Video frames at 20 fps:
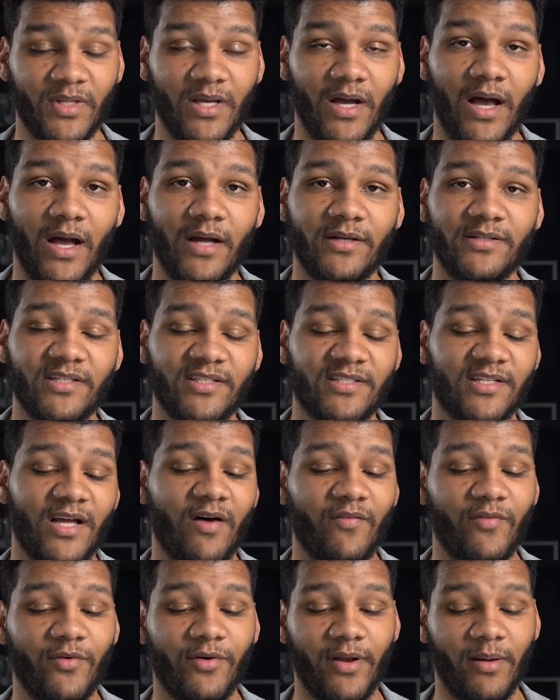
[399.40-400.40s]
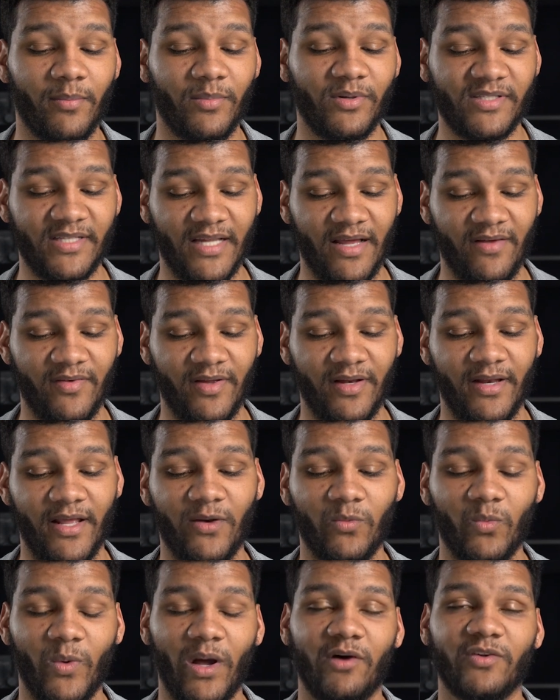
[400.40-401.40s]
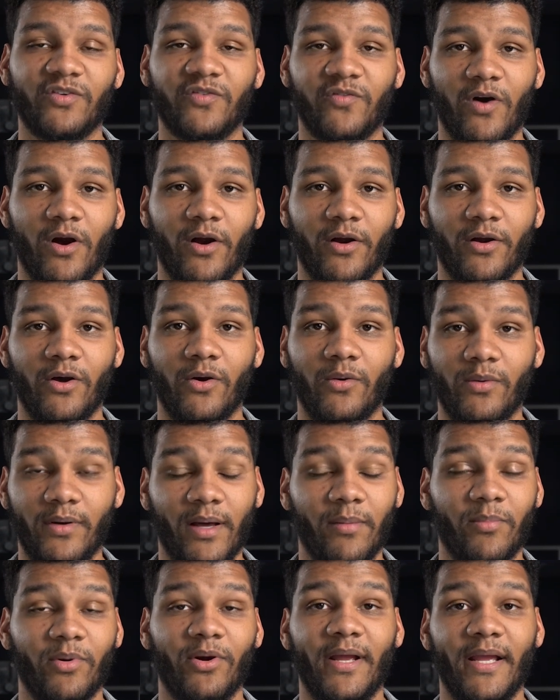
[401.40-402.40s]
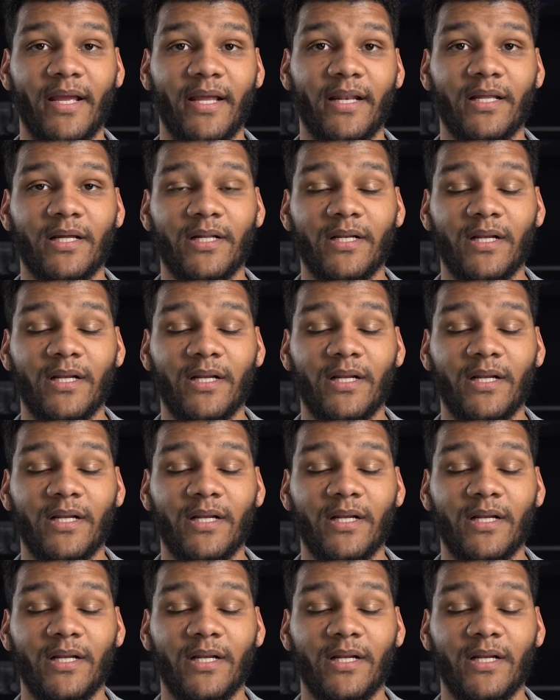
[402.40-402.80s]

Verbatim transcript: uh, Discover, number seven, and Wells Fargo, number eight.